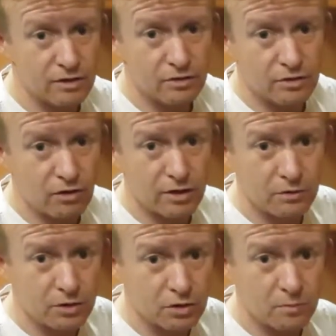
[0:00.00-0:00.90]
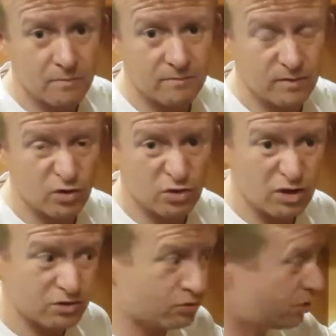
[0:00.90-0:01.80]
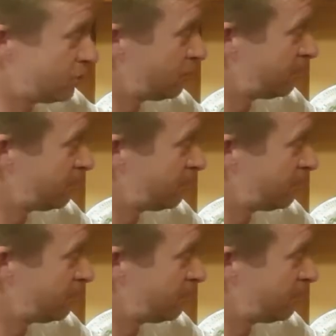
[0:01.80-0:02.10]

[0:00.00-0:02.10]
dino cube, I've got dinosaur cube,